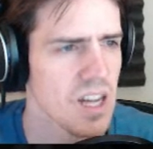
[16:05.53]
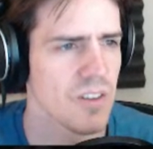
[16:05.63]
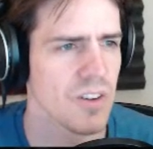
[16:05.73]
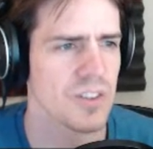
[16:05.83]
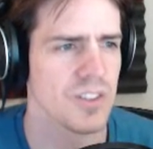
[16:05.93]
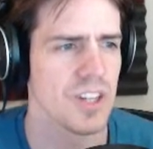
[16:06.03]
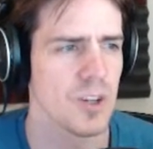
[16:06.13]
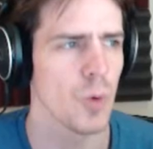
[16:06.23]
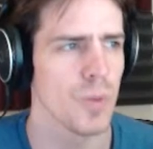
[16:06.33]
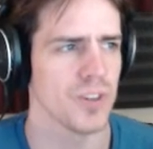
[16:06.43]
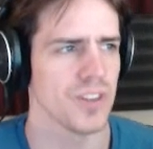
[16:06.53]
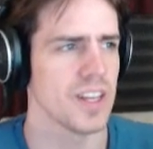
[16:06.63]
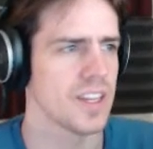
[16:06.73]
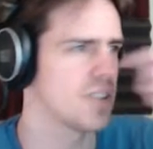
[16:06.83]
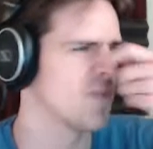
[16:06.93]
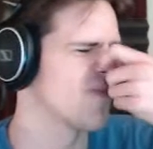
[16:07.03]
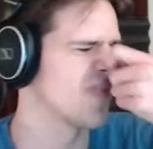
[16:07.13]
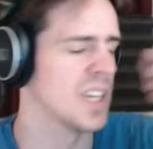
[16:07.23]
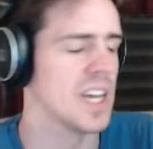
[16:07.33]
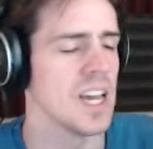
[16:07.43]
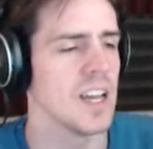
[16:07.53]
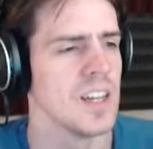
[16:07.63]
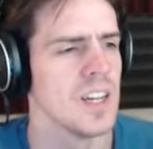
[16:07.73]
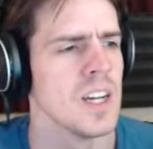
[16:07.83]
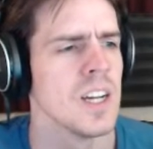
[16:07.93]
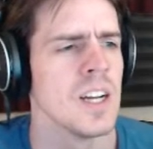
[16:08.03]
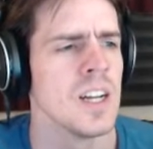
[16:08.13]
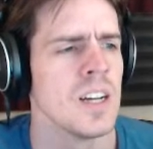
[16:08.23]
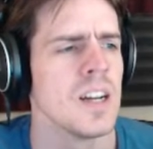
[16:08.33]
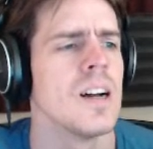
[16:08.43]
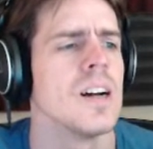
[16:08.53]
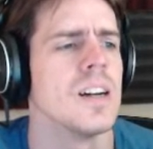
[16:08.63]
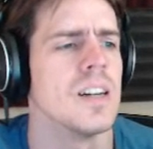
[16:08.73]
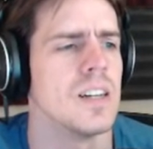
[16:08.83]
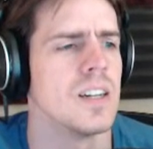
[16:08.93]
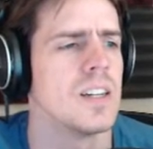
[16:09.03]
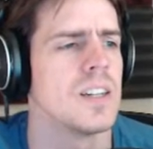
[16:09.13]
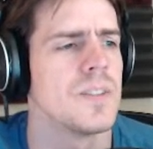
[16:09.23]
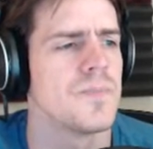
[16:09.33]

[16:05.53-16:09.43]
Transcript: I don't understand. Oatmeal's like, eh, huh.